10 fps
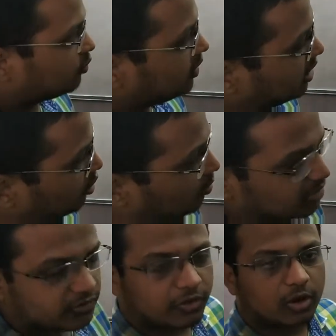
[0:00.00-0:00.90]
very
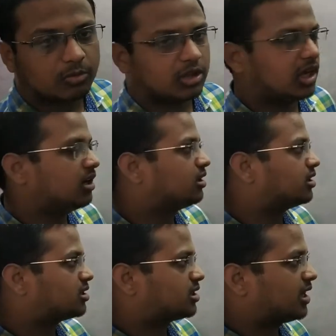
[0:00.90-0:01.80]
common formula,
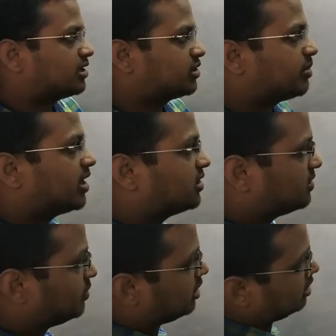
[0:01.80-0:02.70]
distance by
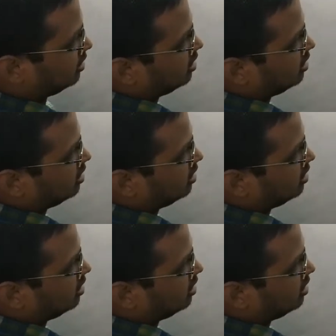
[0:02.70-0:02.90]
speed.